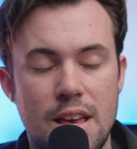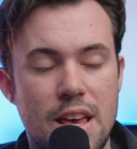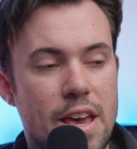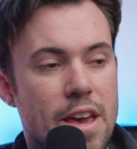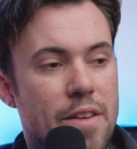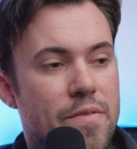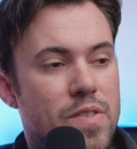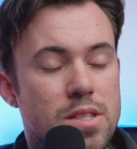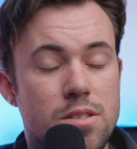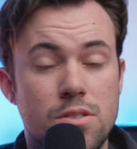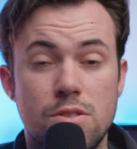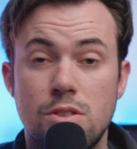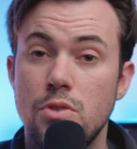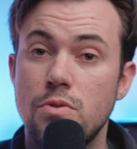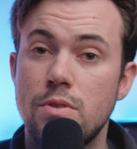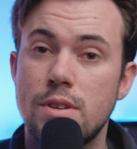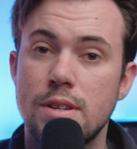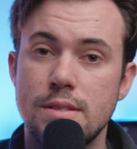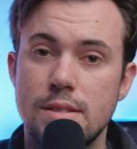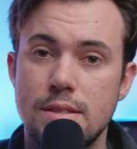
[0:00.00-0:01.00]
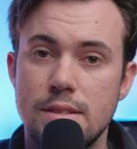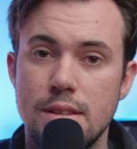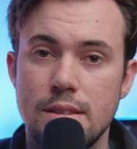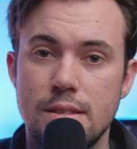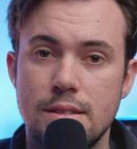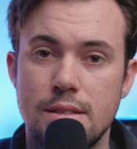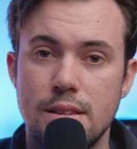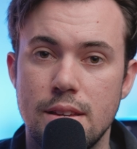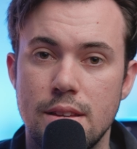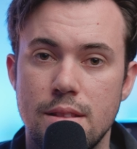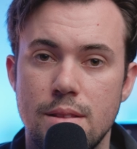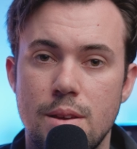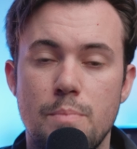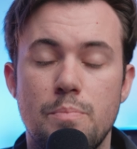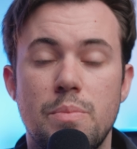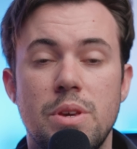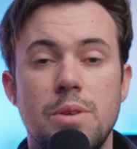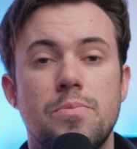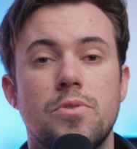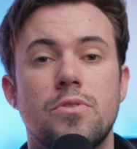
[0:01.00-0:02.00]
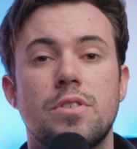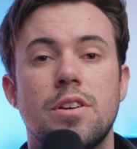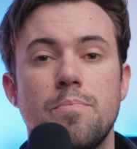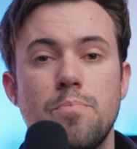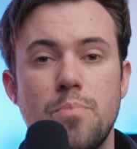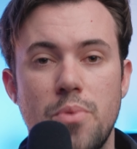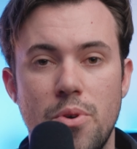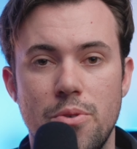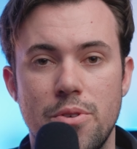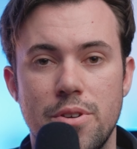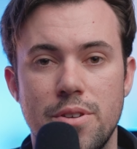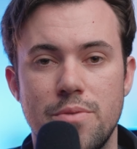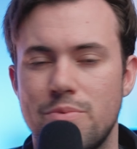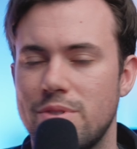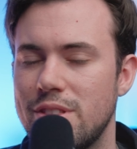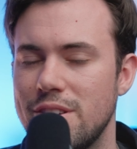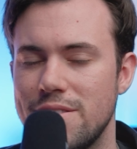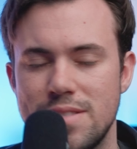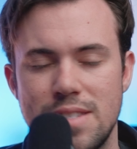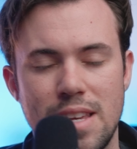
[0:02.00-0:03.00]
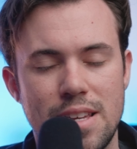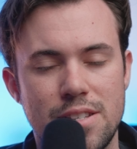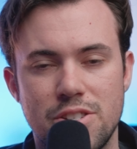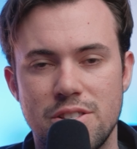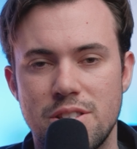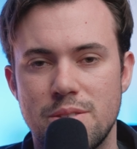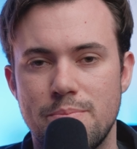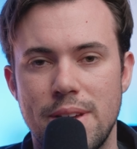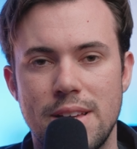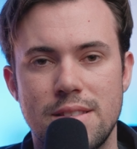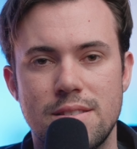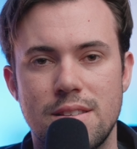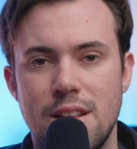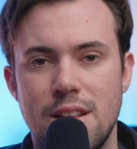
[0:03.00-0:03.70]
If it's too consistent, people get bored with their attention spans and